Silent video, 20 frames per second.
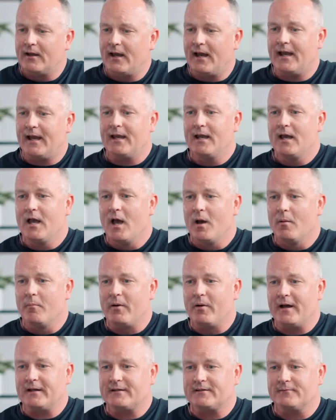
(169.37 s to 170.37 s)
Okay,
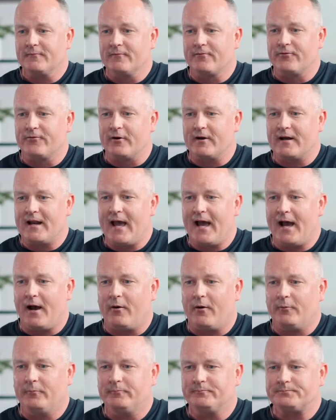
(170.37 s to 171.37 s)
but for
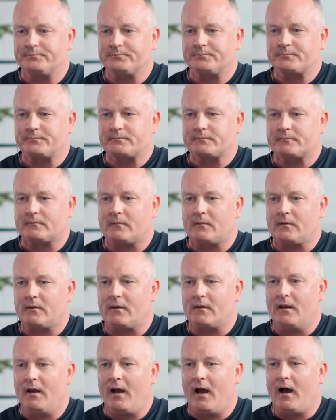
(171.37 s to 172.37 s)
now,
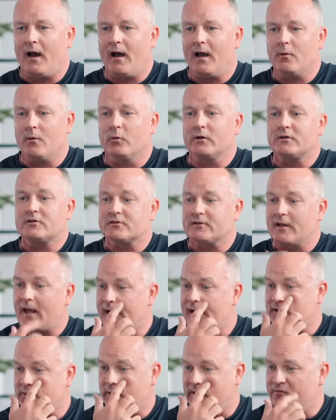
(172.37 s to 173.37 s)
I would just
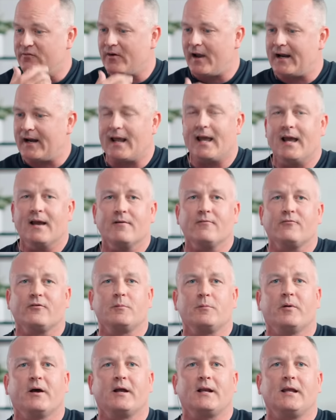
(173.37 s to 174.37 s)
like to invite
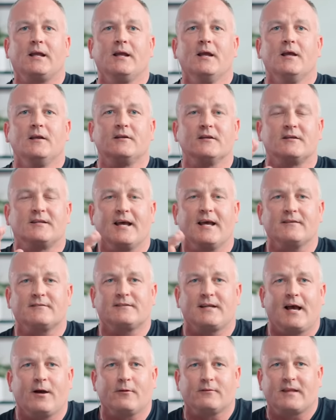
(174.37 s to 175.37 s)
everybody to
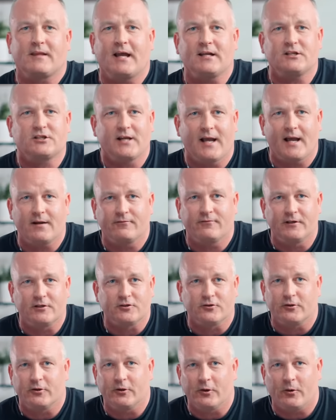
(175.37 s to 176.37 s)
test out that chat
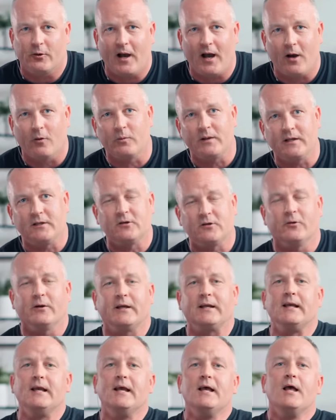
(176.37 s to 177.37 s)
feature. You know how we do
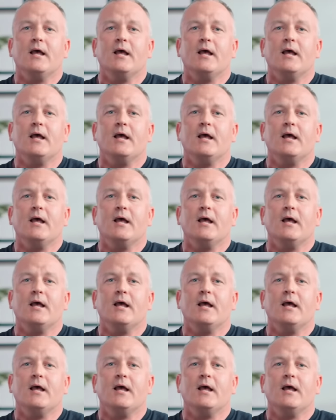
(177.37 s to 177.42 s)
it.